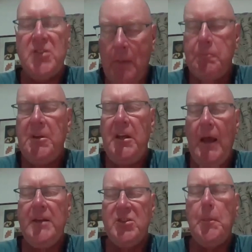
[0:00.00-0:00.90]
some
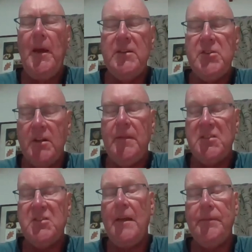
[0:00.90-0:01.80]
DHBs, and
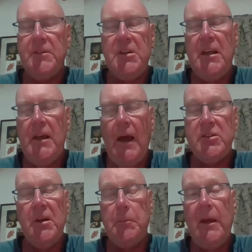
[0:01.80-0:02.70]
the Southern
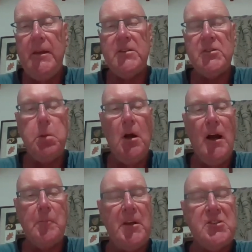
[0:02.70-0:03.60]
DHB is a
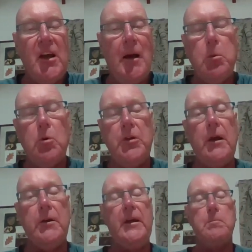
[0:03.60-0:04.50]
prime example,
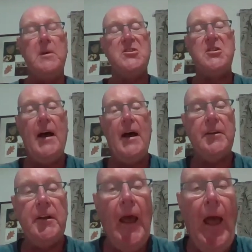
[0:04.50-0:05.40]
don't get me
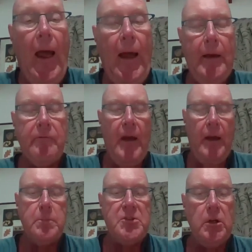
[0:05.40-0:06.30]
started, have
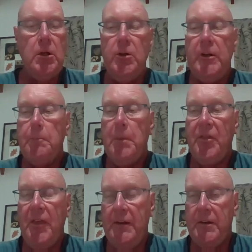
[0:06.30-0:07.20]
absolutely
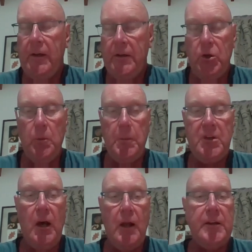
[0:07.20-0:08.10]
pathetic
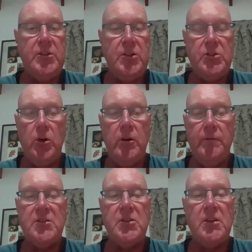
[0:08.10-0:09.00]
dermatology
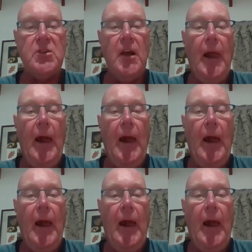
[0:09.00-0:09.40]
services.